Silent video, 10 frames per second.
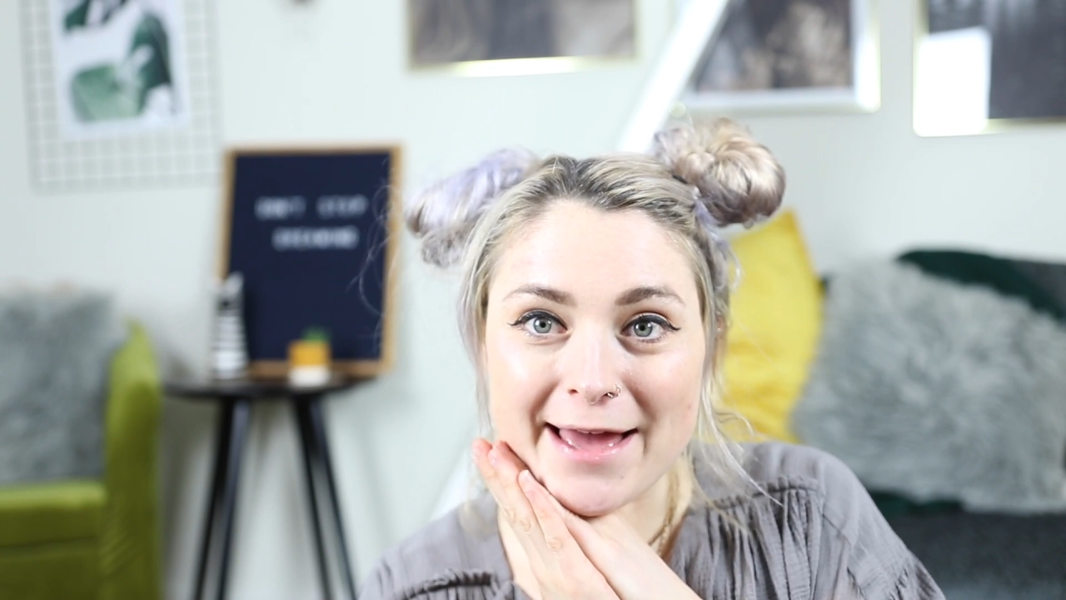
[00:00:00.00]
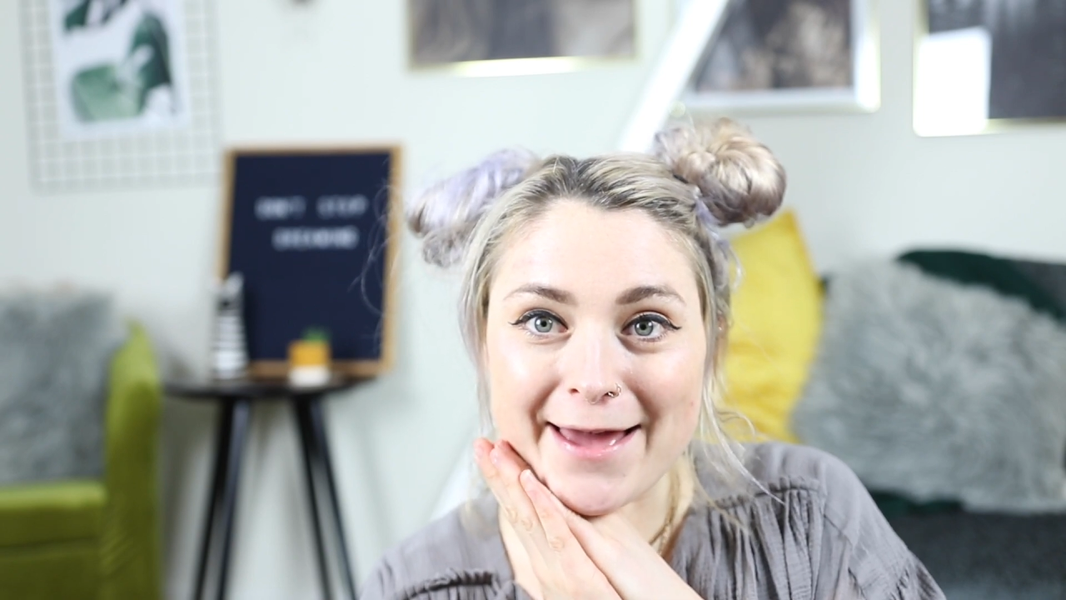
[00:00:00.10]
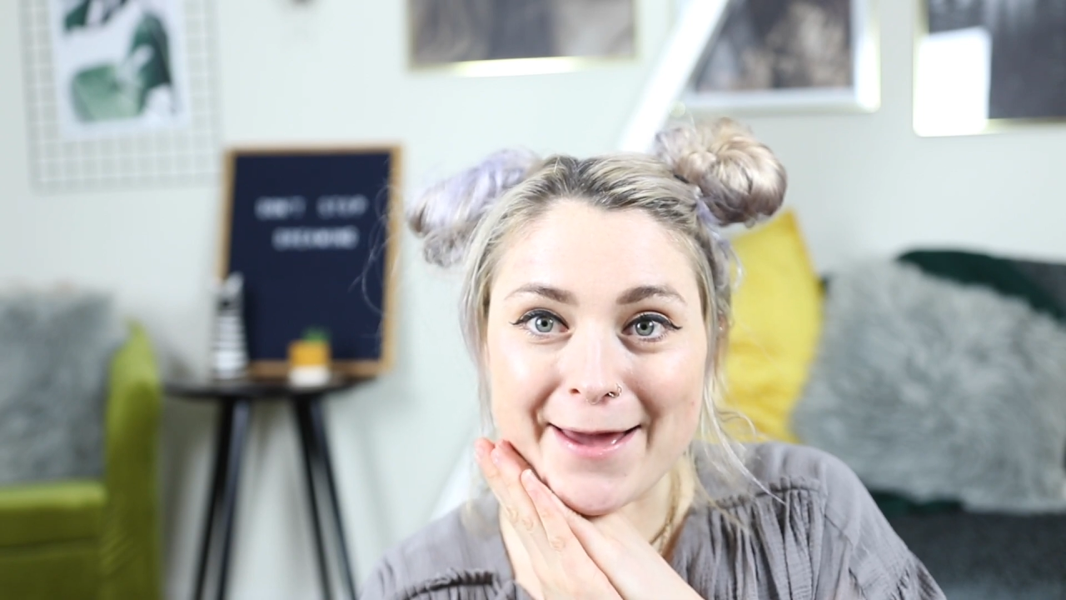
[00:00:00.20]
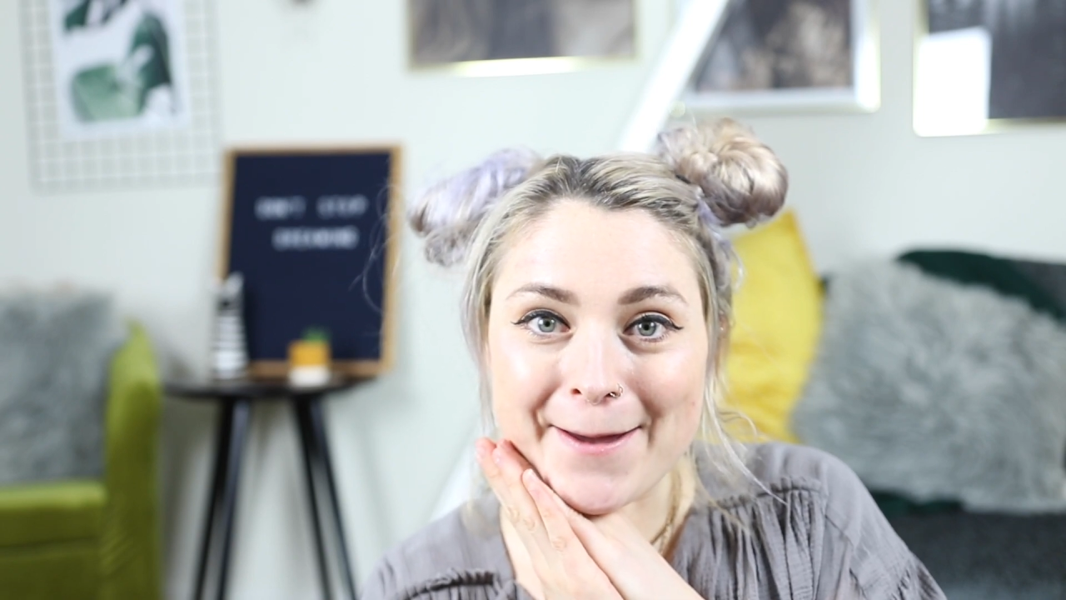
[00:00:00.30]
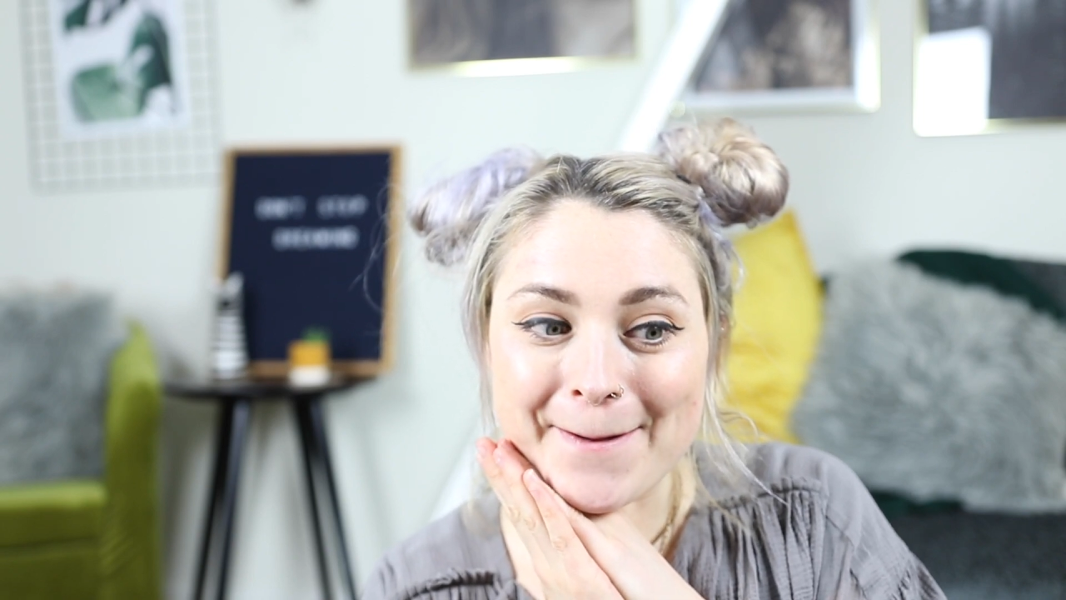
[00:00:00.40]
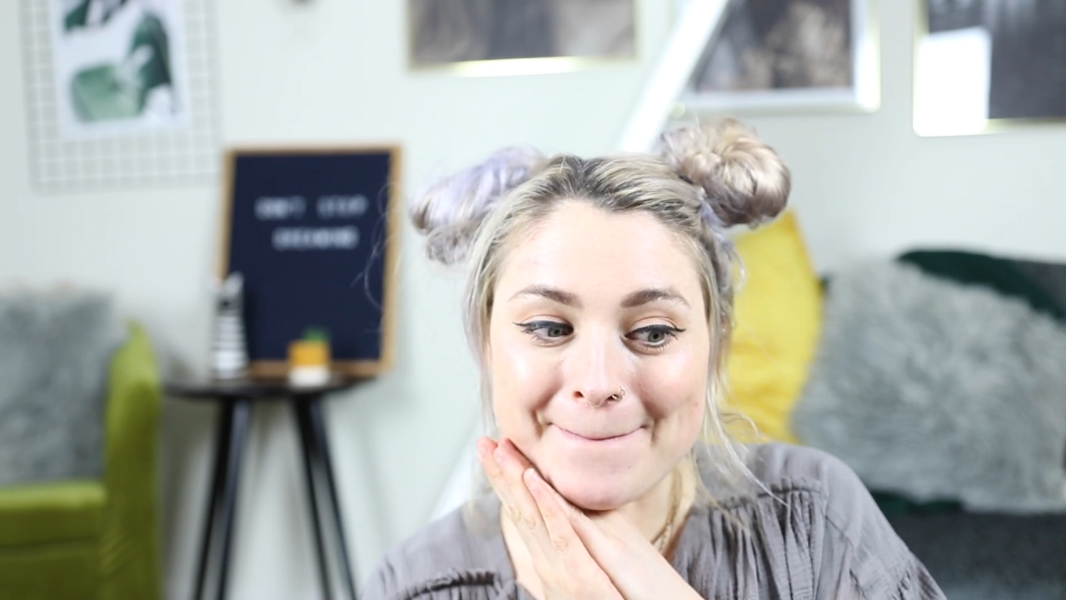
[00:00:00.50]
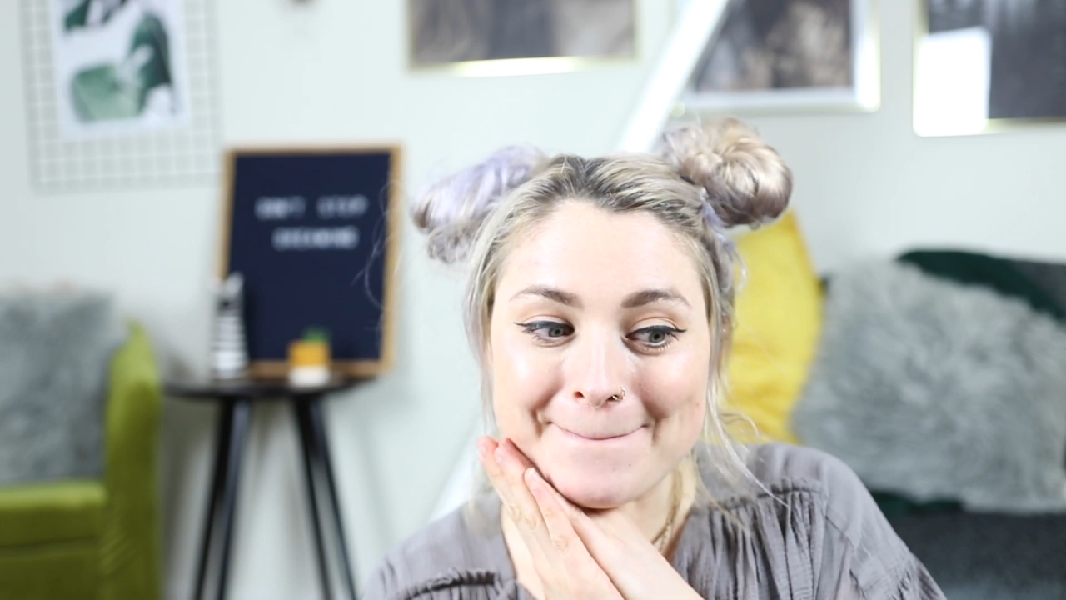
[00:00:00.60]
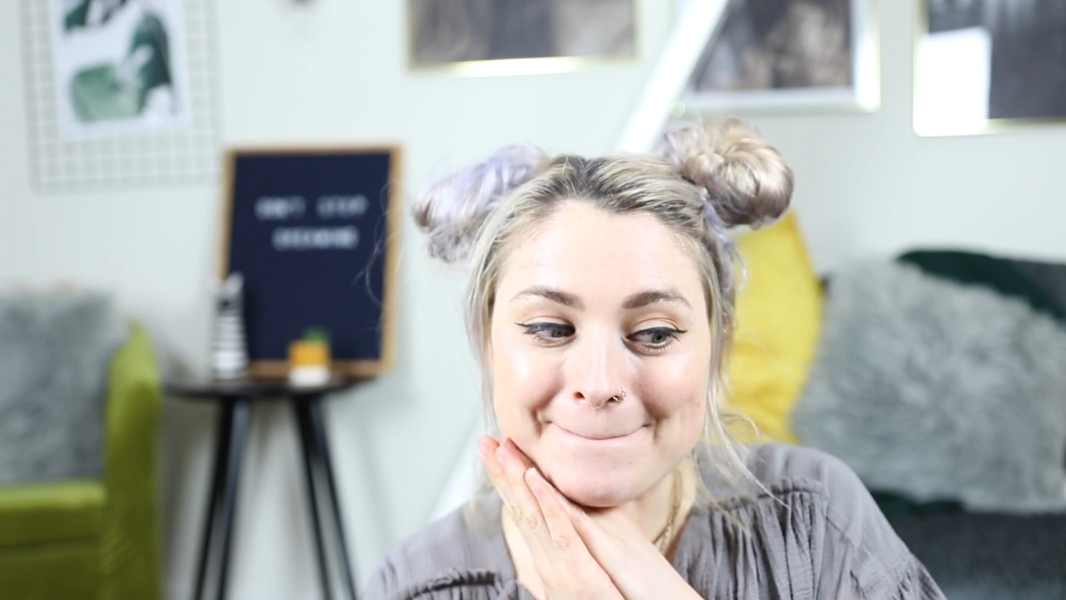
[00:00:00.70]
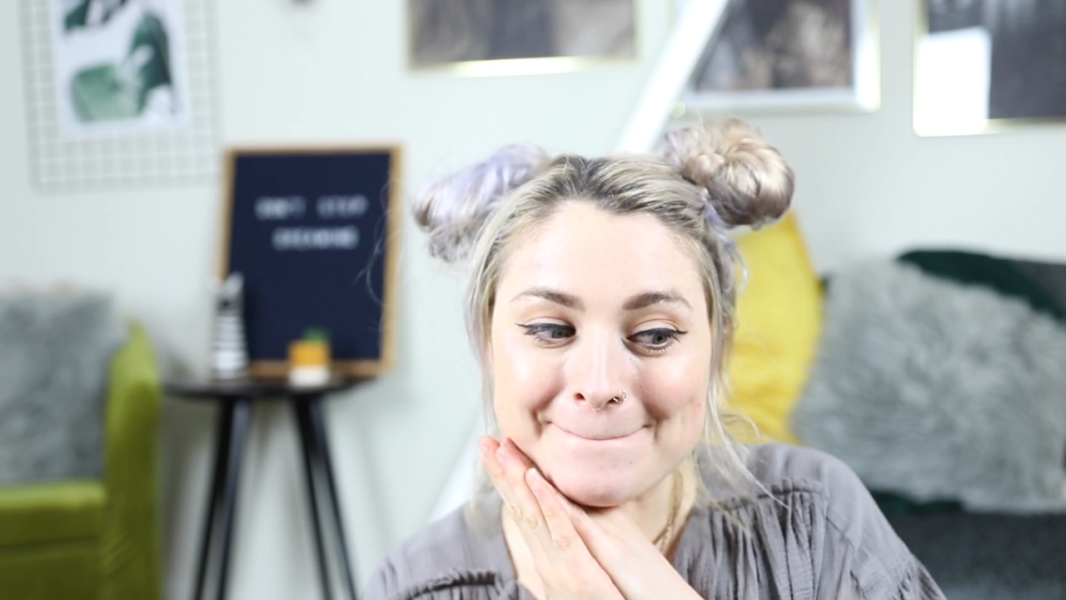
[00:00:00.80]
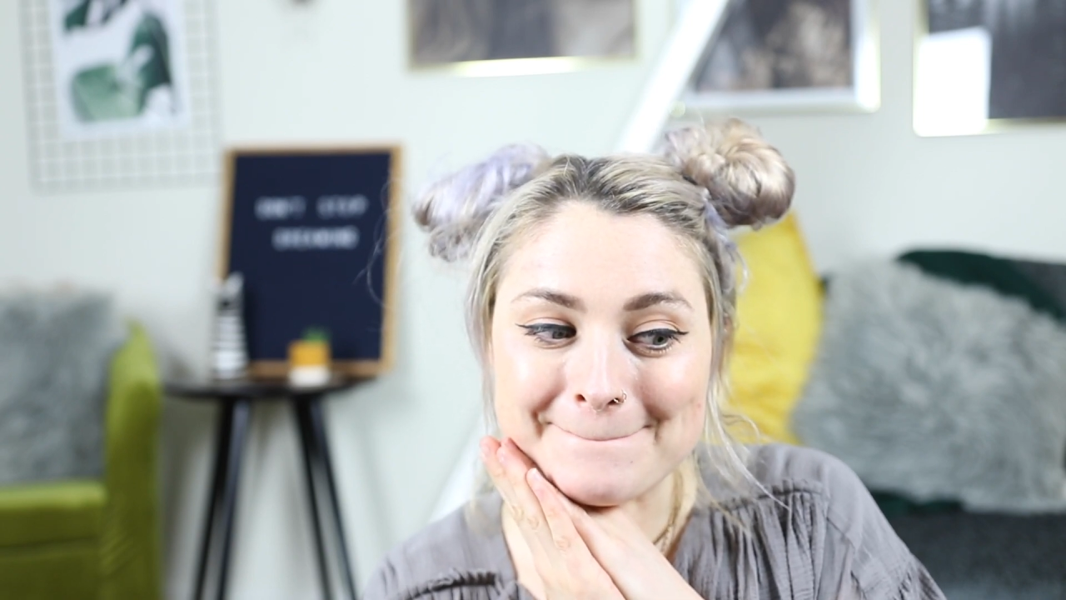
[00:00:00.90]

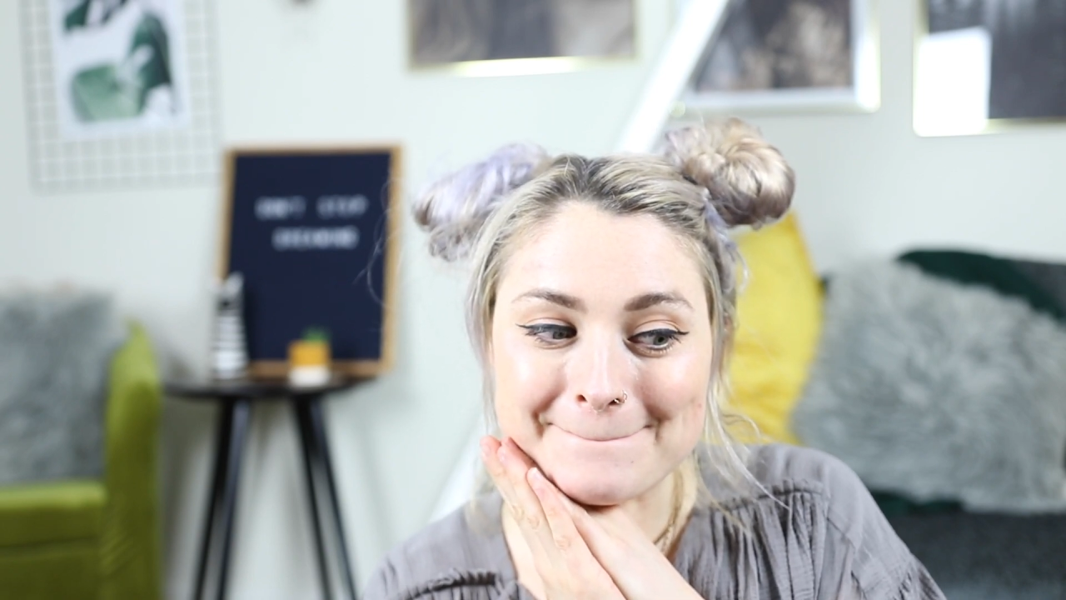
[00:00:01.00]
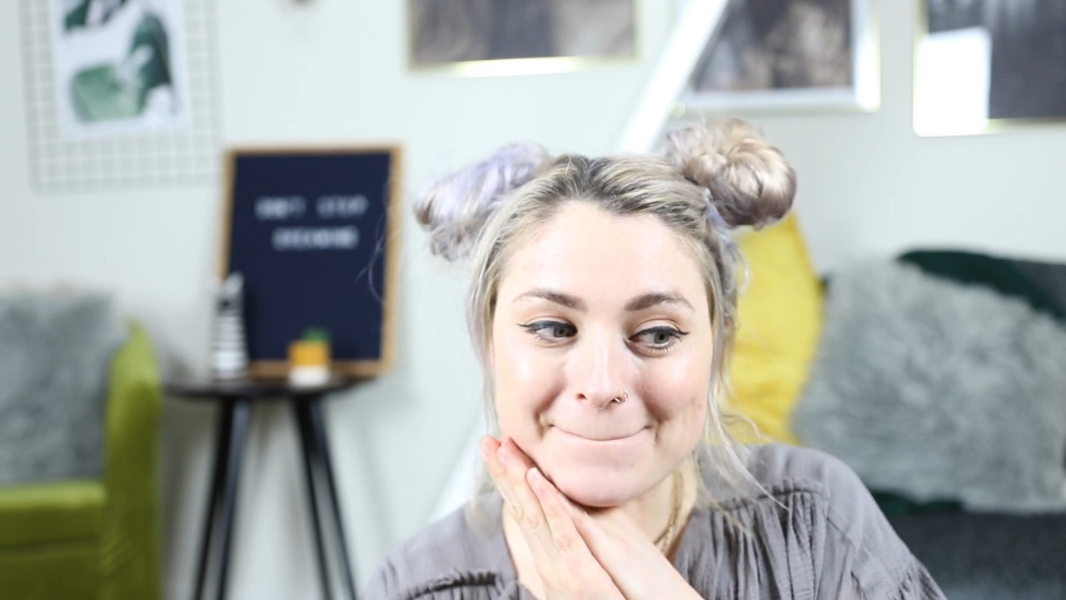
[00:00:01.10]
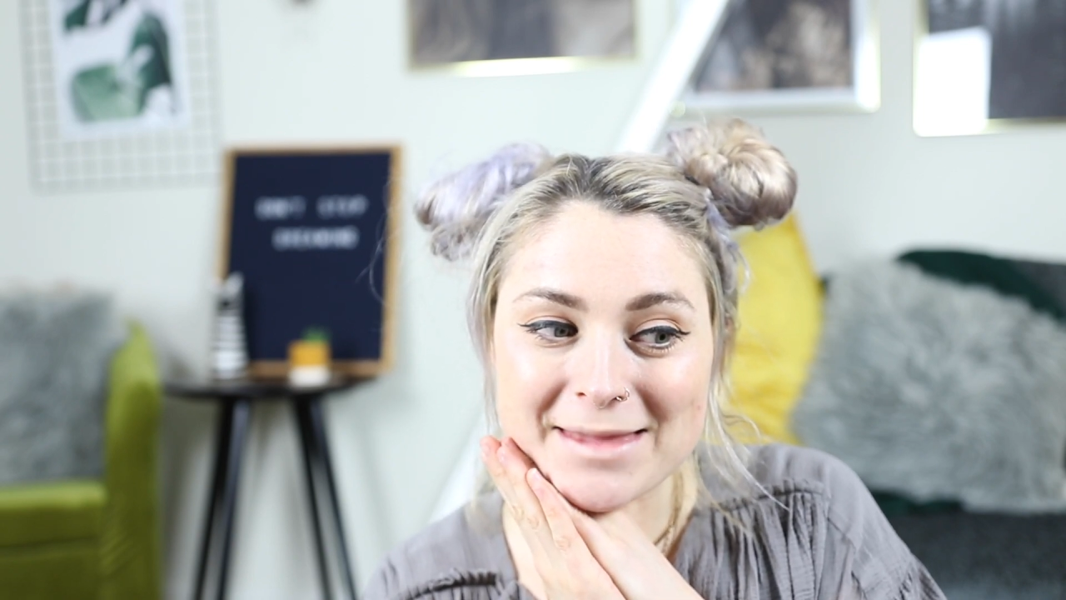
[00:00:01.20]
and